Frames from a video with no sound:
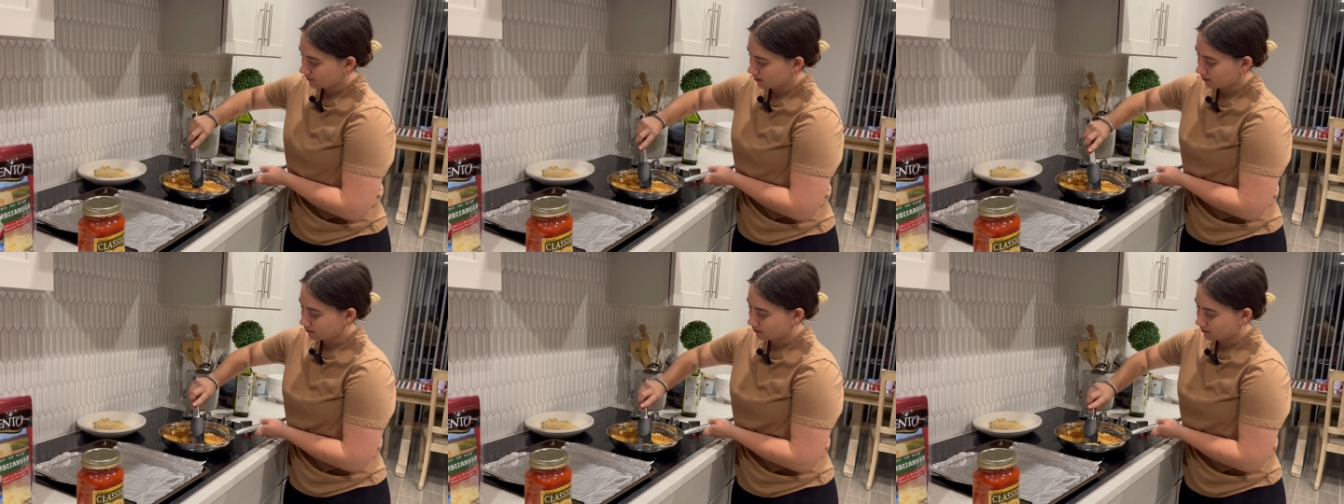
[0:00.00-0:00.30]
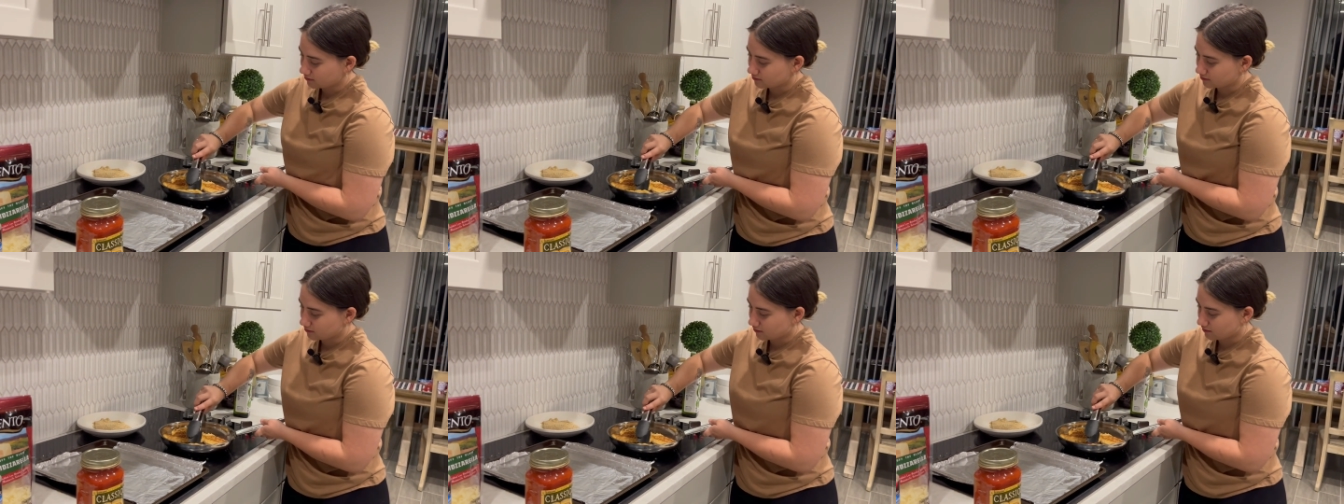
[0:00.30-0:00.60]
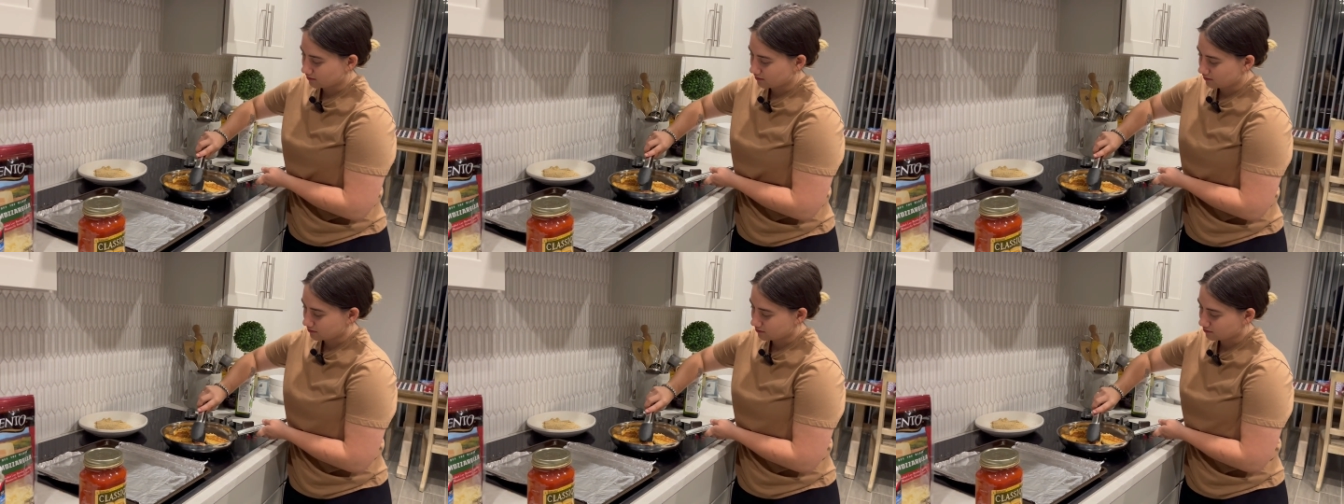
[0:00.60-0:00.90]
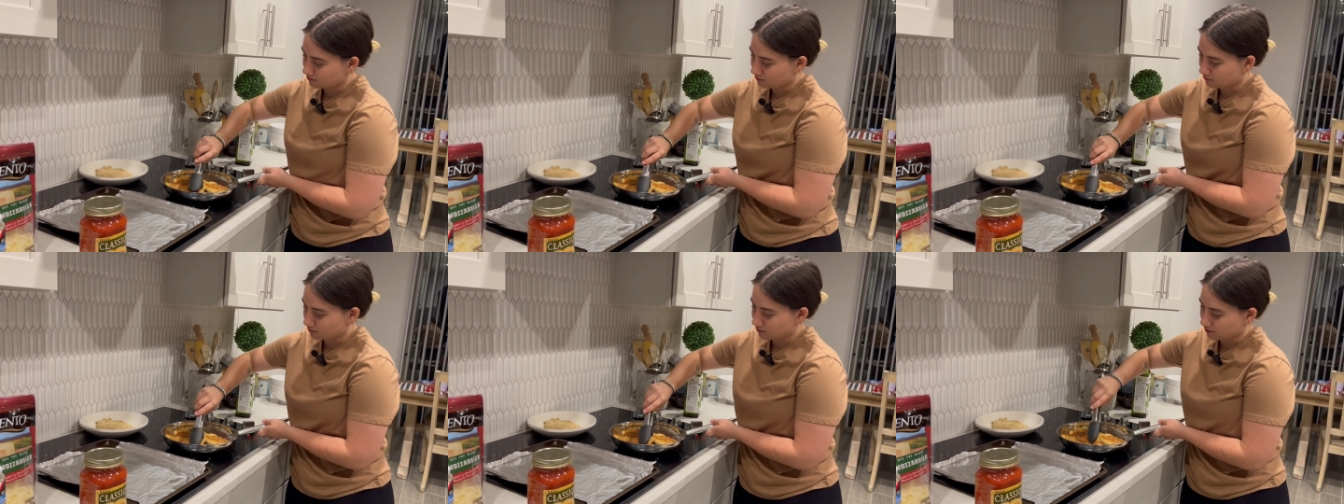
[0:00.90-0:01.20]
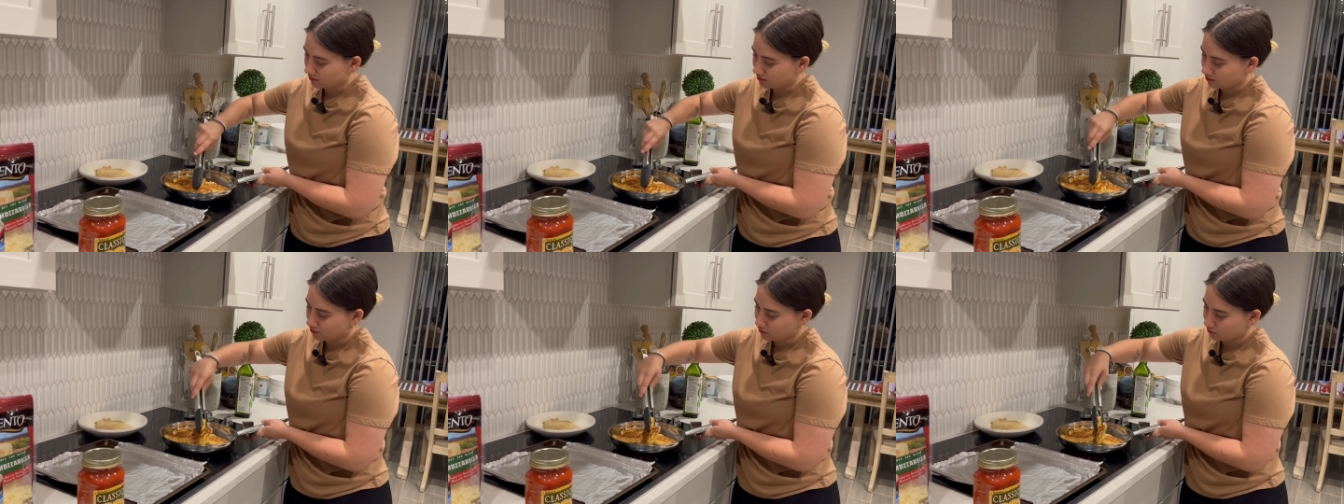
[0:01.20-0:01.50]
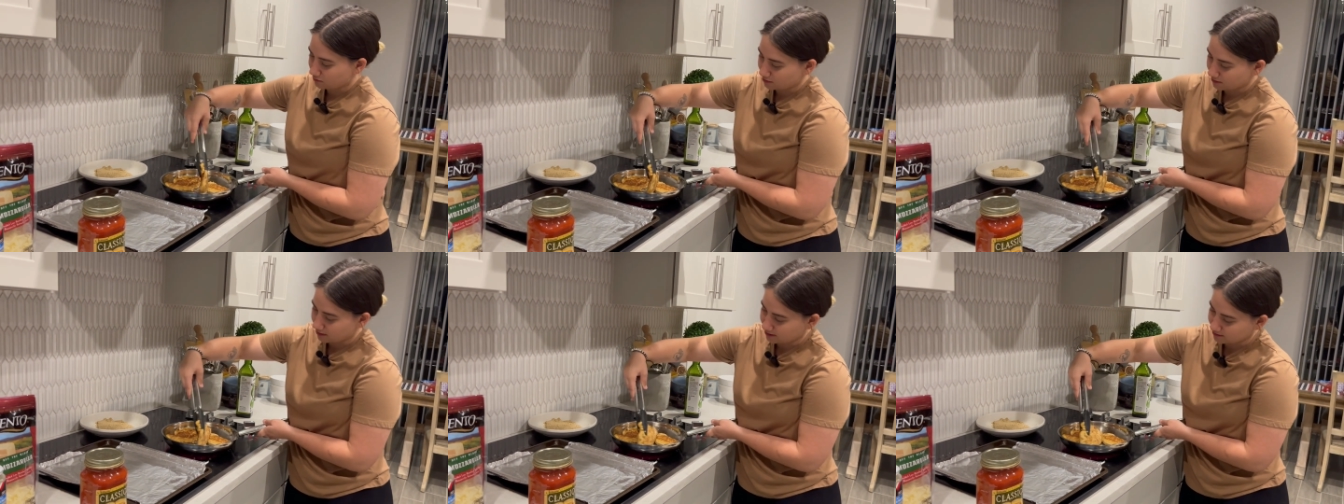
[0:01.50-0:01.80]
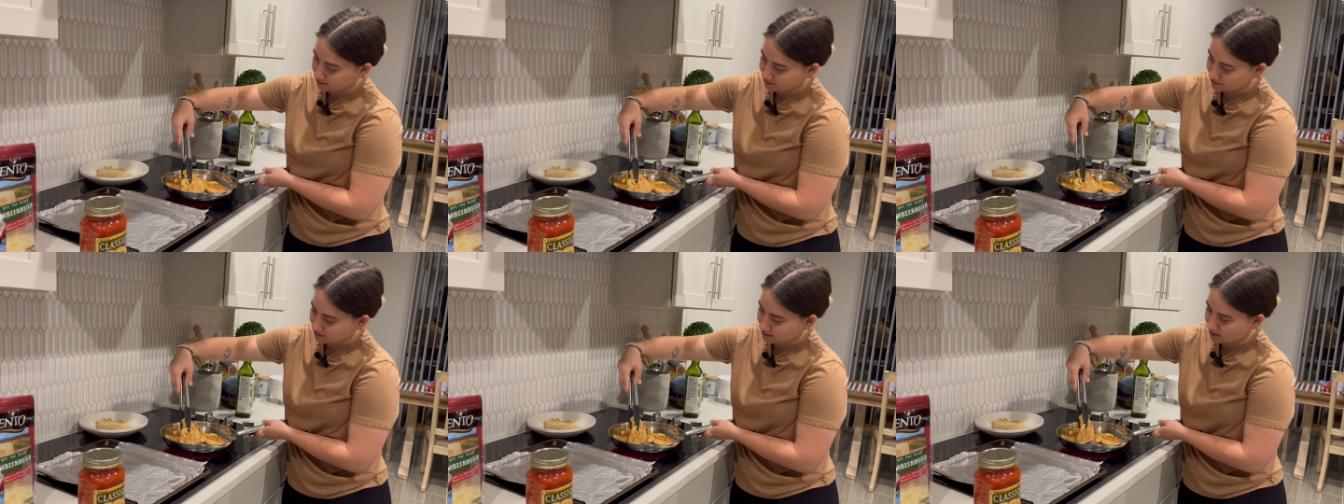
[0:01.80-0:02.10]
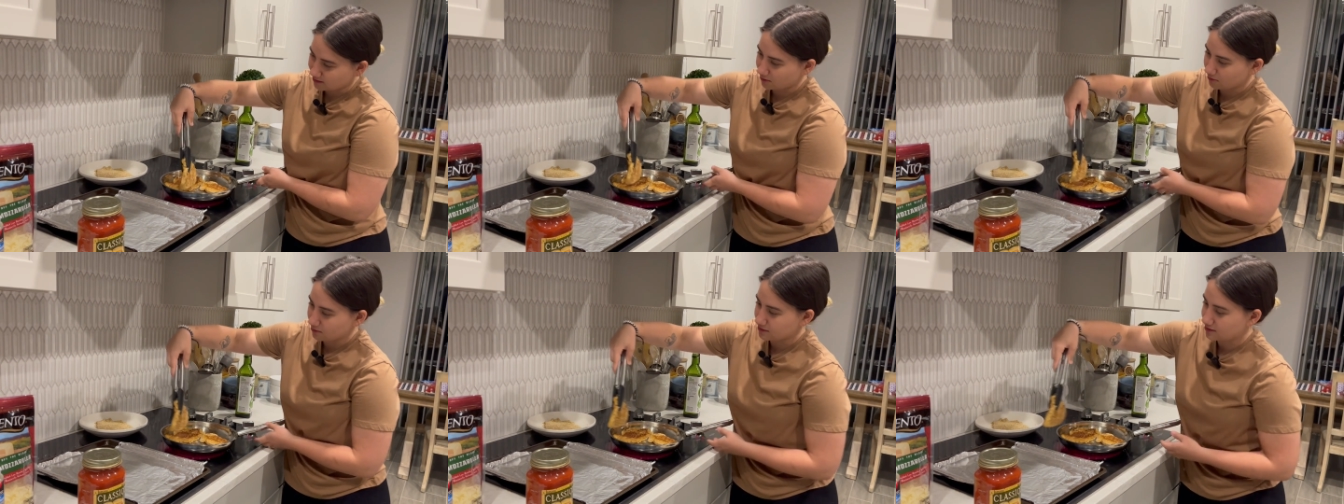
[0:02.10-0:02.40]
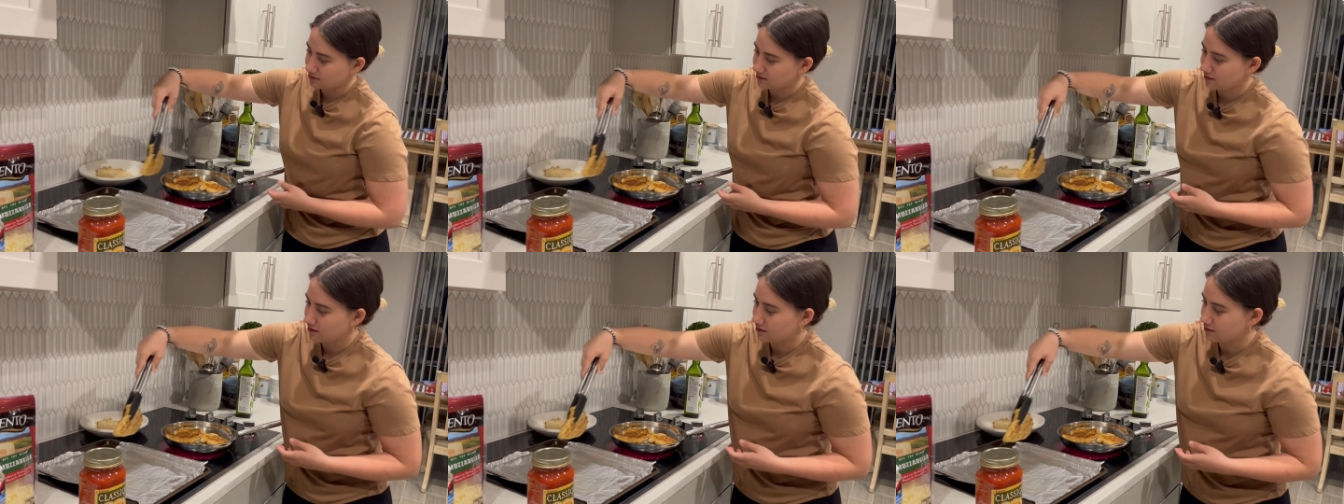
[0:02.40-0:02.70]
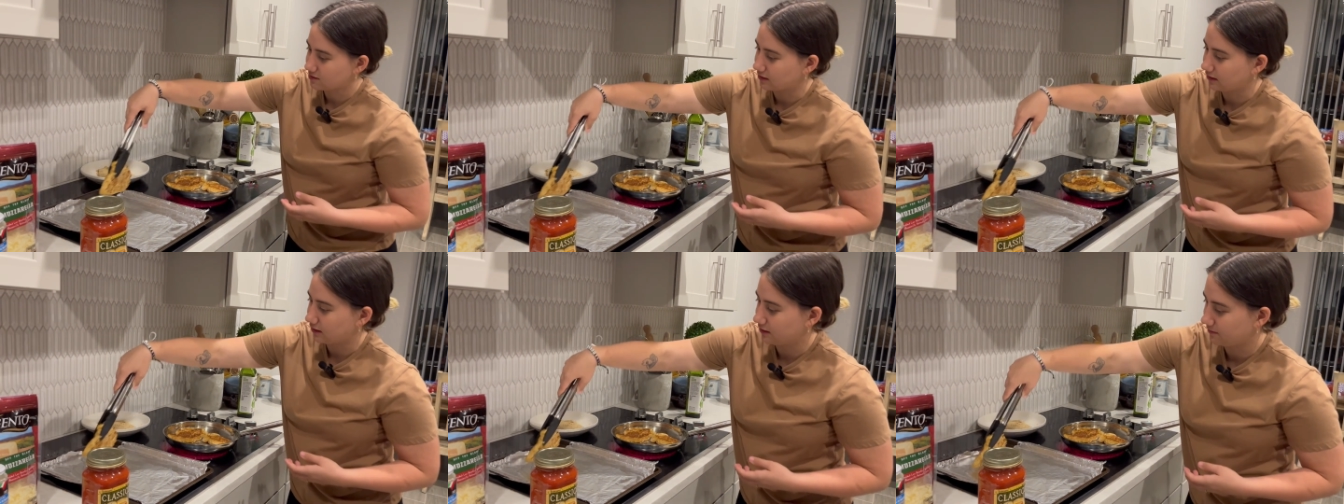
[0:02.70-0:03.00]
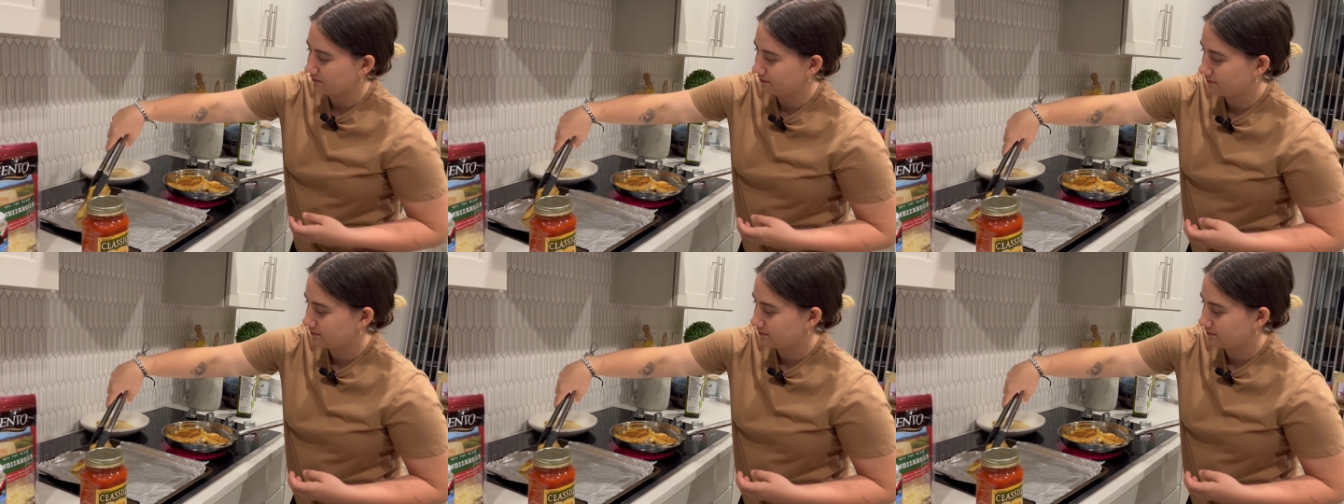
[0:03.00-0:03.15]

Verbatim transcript: and I saw some really cute plants that I wasn't allowed to get.